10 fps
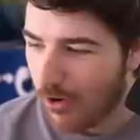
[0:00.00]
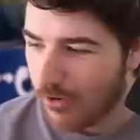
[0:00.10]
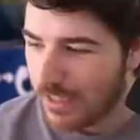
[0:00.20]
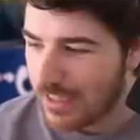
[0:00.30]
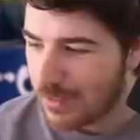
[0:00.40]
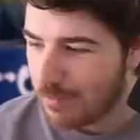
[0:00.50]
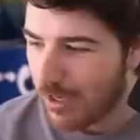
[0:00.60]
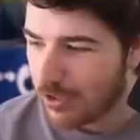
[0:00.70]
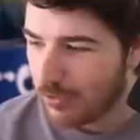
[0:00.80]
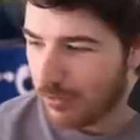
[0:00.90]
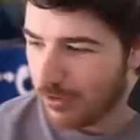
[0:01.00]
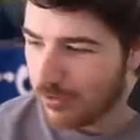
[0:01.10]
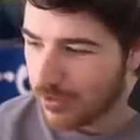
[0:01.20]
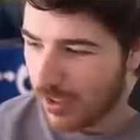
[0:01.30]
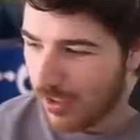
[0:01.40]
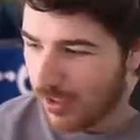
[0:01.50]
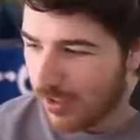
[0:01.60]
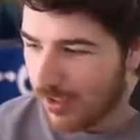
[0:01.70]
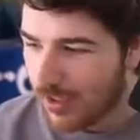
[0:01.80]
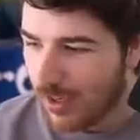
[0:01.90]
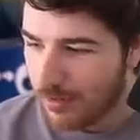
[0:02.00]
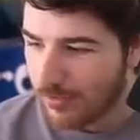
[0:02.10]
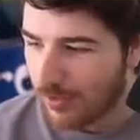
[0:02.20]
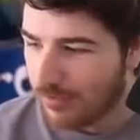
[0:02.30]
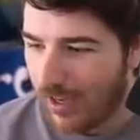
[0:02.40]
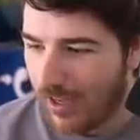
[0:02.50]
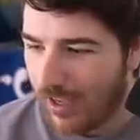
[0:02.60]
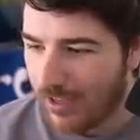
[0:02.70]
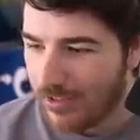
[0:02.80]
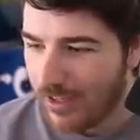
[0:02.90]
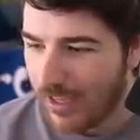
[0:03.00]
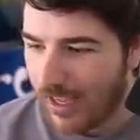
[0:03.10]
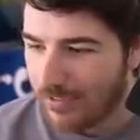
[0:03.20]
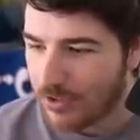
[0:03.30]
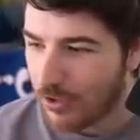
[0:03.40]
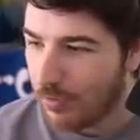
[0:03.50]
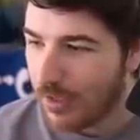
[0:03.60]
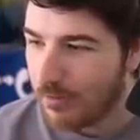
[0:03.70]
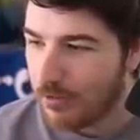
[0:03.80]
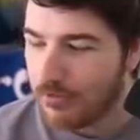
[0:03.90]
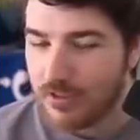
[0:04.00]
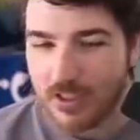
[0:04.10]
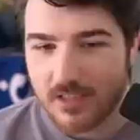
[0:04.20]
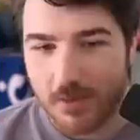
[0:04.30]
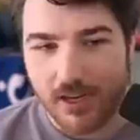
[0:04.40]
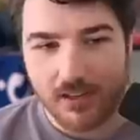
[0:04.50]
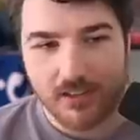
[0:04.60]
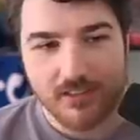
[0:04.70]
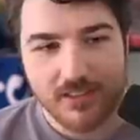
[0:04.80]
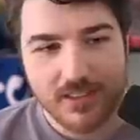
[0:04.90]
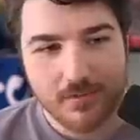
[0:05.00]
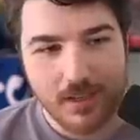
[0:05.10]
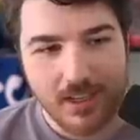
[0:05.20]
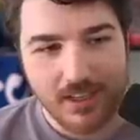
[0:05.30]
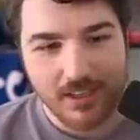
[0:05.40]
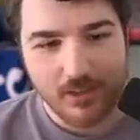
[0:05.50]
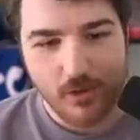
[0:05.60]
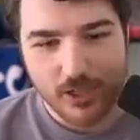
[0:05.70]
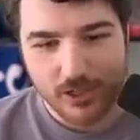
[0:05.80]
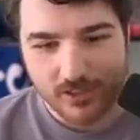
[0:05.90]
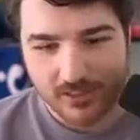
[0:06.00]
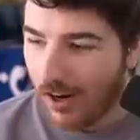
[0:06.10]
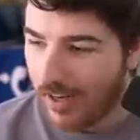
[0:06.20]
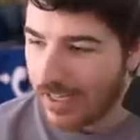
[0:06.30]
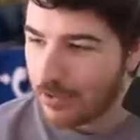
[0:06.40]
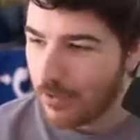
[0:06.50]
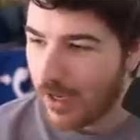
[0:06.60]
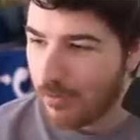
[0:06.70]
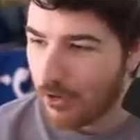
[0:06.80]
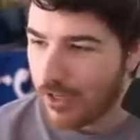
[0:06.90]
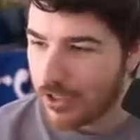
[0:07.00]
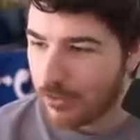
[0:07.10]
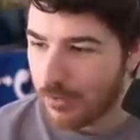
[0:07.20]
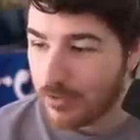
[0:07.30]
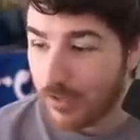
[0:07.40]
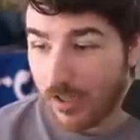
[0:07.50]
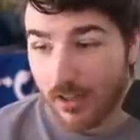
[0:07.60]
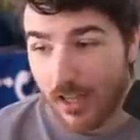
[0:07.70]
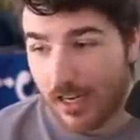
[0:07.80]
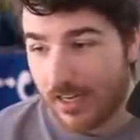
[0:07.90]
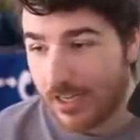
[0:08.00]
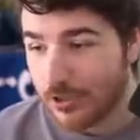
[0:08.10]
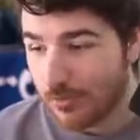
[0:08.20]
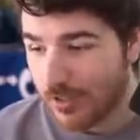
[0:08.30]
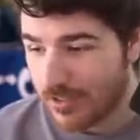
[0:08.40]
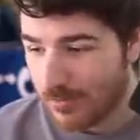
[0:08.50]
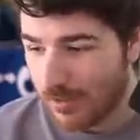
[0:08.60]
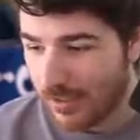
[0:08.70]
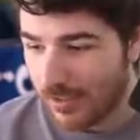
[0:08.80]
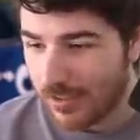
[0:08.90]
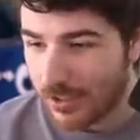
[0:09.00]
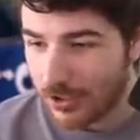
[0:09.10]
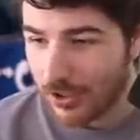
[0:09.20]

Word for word: all these special moves coming from? How do they have so many moves to spare? Is my question. Our next one, we got more Nitro Plus. We got a lot of Nitro Plus submitted in this